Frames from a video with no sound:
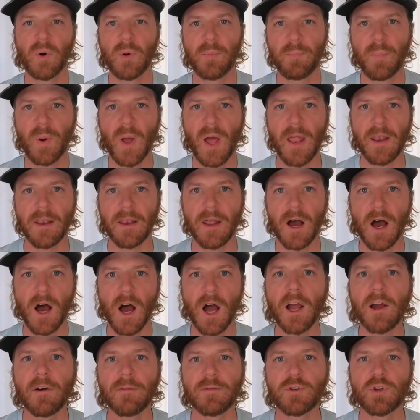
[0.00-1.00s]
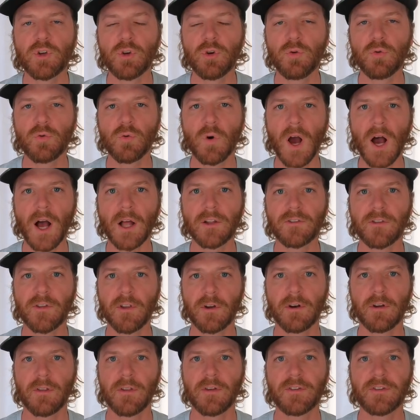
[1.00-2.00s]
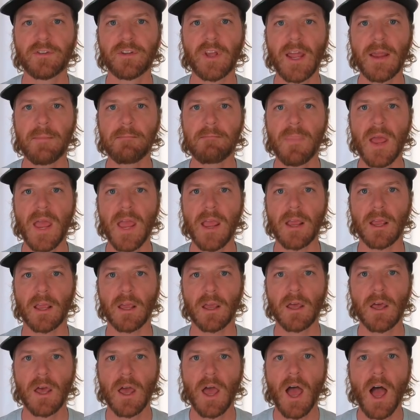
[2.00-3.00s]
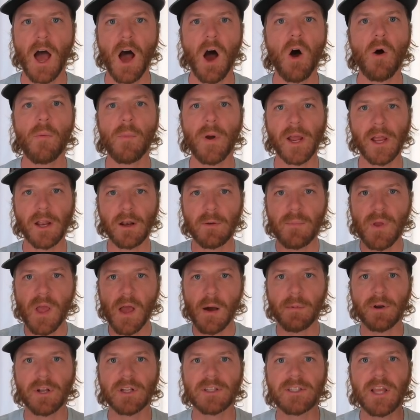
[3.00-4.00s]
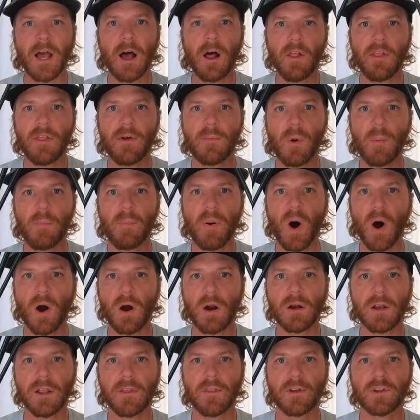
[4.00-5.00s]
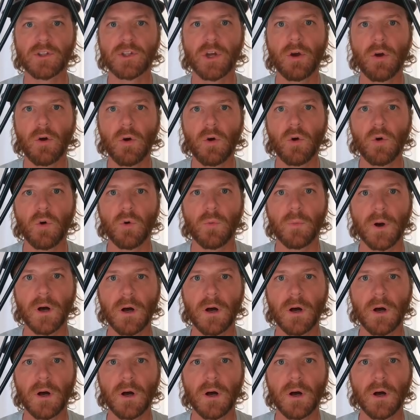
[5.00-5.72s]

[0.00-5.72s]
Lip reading: But Ben, I have 2 rods that are the same make. How am I gonna be able to tell them apart in the tube?